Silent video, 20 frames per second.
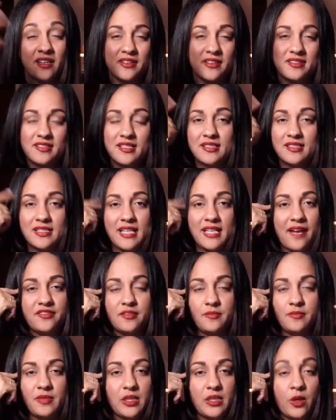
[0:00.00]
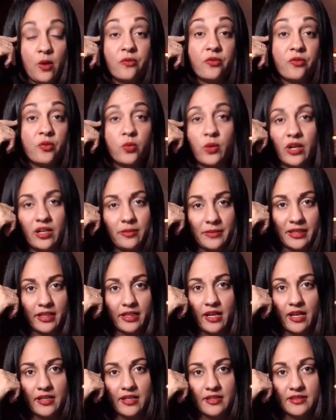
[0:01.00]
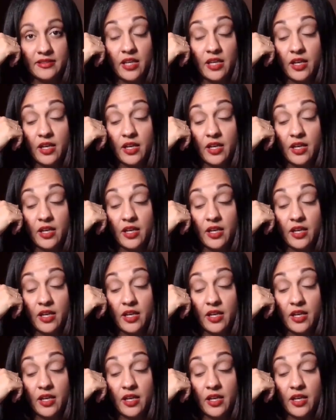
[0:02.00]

This doesn't have to be overwhelming, guys.